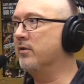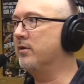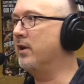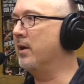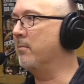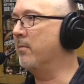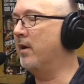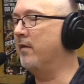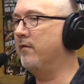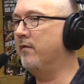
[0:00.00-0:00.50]
a
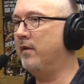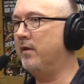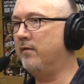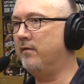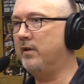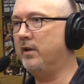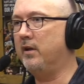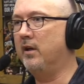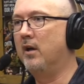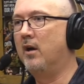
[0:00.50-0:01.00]
10 by
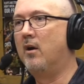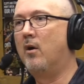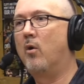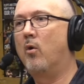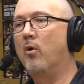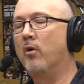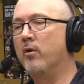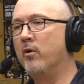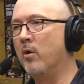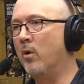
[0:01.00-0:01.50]
50
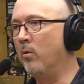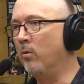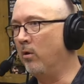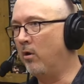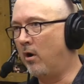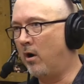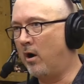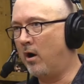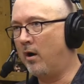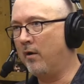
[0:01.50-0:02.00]
or no
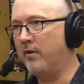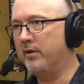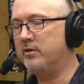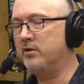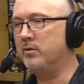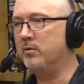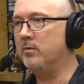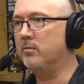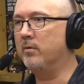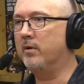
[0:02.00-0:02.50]
law
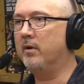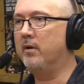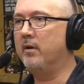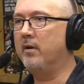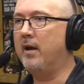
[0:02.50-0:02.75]
that you